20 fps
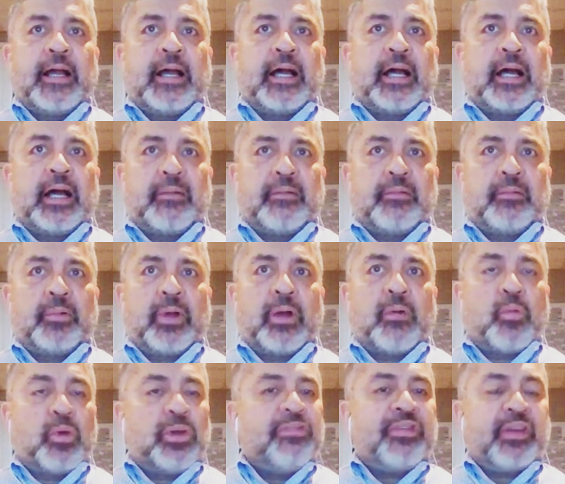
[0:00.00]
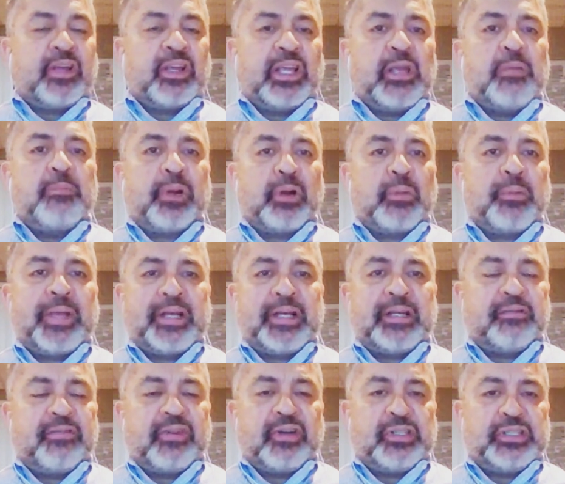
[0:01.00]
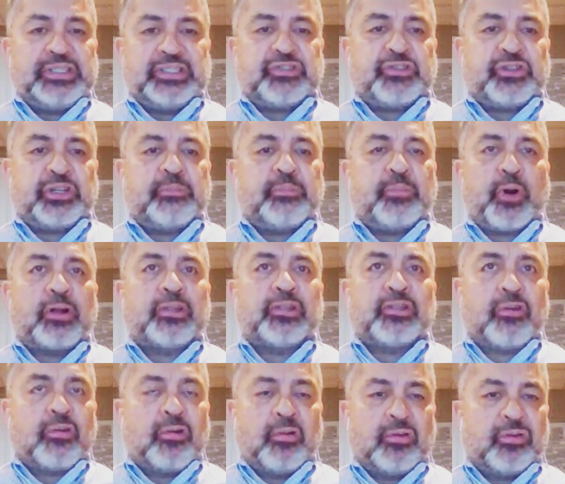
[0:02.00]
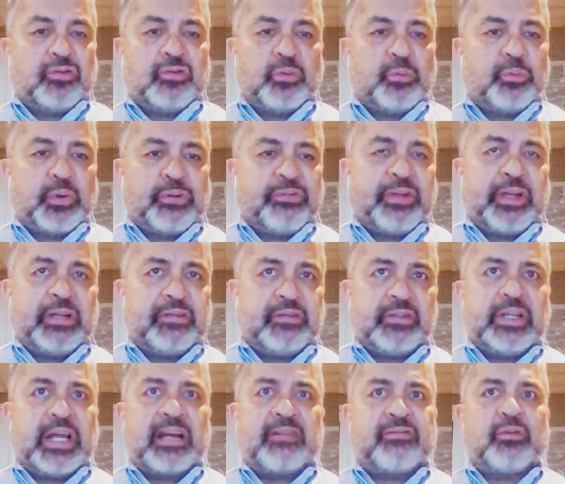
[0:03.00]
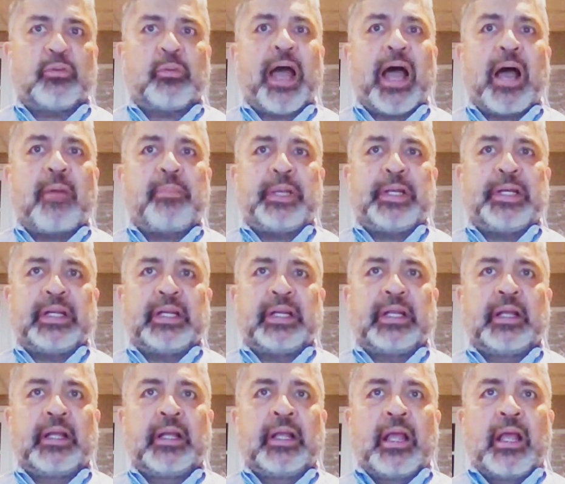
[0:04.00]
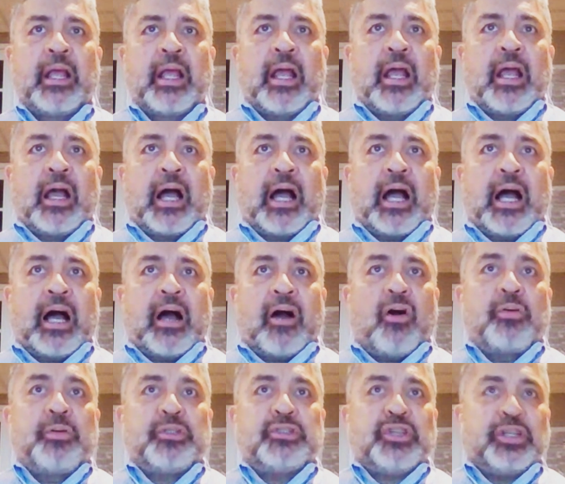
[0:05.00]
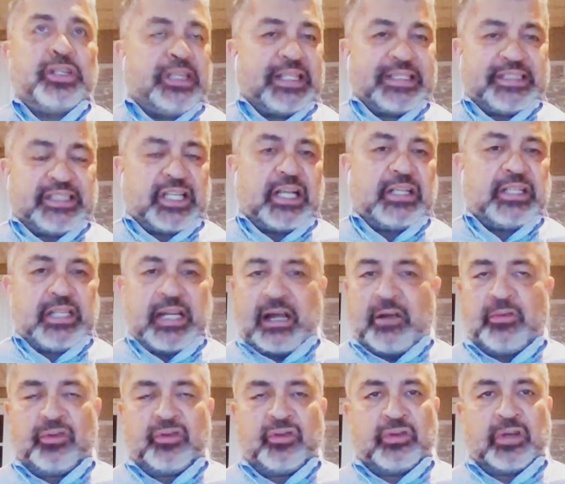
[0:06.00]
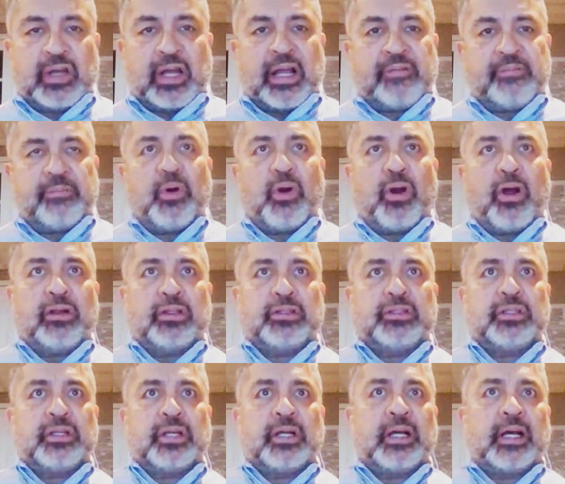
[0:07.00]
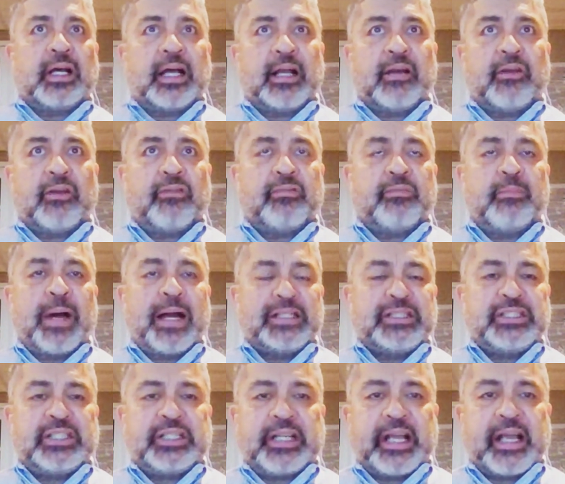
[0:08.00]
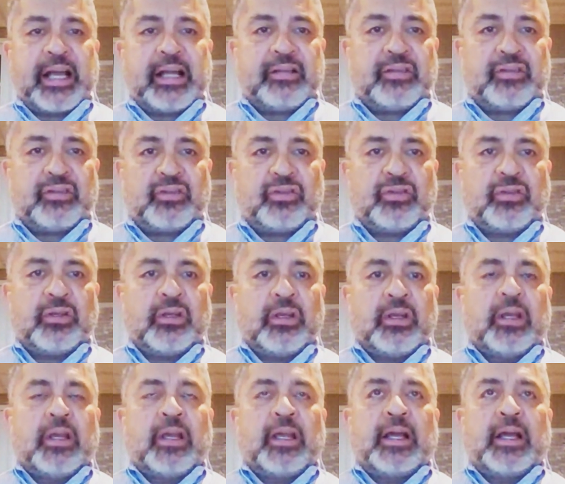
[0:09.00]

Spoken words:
and we've implemented very strict protocols to prevent that from happening. Obviously, that shutdowns have brought a lot of budget cuts,